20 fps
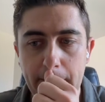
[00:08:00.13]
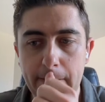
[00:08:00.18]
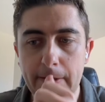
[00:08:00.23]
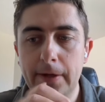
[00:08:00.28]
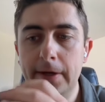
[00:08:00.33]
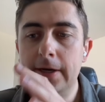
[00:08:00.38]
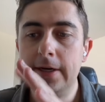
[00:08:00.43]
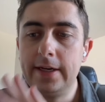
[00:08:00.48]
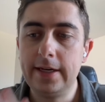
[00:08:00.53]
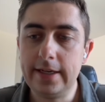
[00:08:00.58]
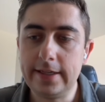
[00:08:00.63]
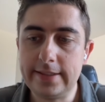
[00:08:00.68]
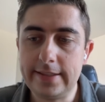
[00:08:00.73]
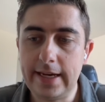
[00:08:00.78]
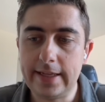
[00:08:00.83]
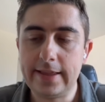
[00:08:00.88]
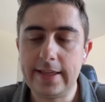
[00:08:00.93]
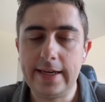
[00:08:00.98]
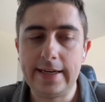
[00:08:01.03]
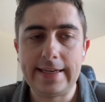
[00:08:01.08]
here is
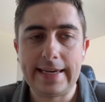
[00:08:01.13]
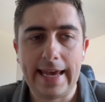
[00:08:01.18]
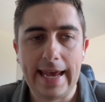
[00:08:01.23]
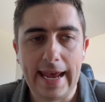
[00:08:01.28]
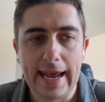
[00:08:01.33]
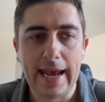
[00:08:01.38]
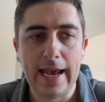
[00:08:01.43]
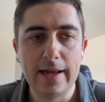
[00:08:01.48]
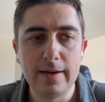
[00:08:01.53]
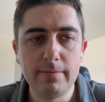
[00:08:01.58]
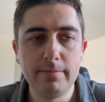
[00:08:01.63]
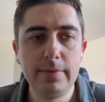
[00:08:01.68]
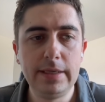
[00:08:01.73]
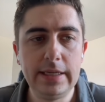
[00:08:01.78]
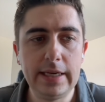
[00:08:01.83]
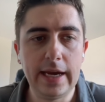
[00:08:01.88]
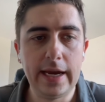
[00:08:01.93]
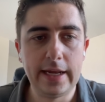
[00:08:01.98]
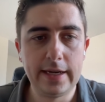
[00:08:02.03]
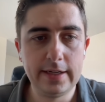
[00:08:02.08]
that they can
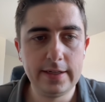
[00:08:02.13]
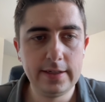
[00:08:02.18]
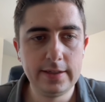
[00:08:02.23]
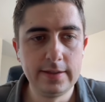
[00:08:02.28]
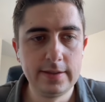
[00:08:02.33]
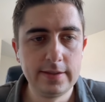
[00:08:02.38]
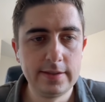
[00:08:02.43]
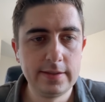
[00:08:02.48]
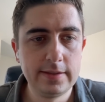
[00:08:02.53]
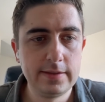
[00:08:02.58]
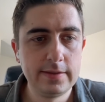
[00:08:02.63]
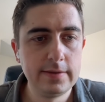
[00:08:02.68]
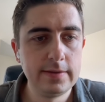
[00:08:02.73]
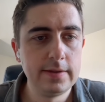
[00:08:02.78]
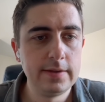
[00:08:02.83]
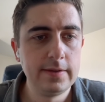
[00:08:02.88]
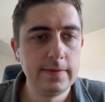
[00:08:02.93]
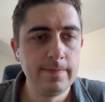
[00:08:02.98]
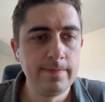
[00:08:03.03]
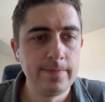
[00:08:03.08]
be edited.
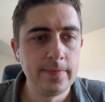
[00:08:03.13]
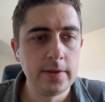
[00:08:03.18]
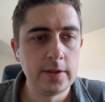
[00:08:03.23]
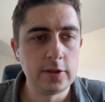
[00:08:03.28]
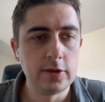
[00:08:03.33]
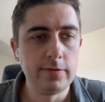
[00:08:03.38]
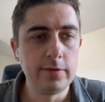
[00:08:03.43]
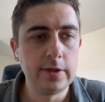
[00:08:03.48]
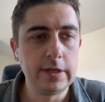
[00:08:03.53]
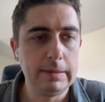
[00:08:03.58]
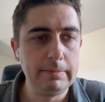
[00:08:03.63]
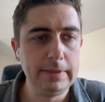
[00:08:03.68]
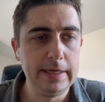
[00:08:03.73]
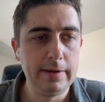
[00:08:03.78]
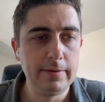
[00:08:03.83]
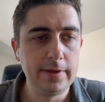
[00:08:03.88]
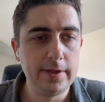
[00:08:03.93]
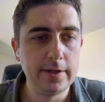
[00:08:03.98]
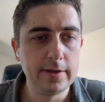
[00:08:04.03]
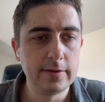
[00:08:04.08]
So if you come
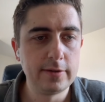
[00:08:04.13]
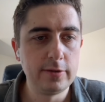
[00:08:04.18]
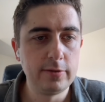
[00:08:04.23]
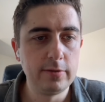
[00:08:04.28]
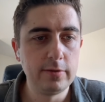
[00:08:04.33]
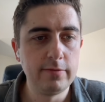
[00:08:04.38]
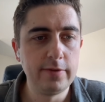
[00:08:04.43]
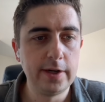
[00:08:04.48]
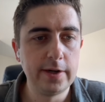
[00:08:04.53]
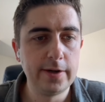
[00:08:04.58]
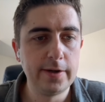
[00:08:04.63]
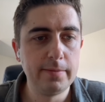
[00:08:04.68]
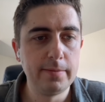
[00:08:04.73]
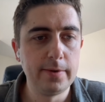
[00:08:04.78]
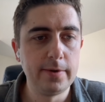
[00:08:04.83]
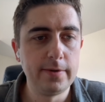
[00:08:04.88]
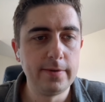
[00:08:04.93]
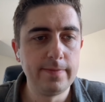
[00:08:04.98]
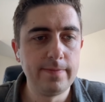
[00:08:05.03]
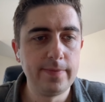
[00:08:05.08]
down here to a
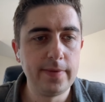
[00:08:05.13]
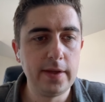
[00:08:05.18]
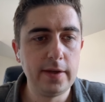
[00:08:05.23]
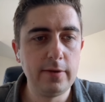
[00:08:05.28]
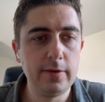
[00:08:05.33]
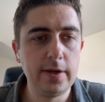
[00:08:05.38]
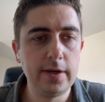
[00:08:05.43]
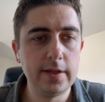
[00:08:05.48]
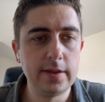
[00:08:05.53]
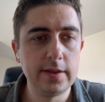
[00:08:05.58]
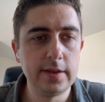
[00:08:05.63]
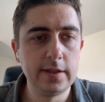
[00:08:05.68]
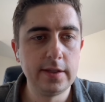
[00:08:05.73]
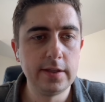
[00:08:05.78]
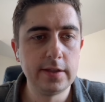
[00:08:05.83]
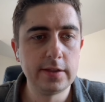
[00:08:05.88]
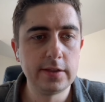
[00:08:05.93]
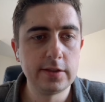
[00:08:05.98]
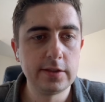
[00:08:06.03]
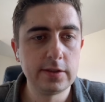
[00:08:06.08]
variable and you hit
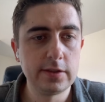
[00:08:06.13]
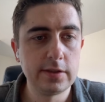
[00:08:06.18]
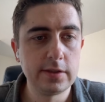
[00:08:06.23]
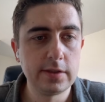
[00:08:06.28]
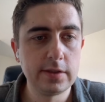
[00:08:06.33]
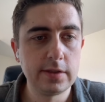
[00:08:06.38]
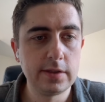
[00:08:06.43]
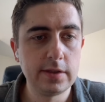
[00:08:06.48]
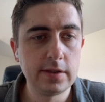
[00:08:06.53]
this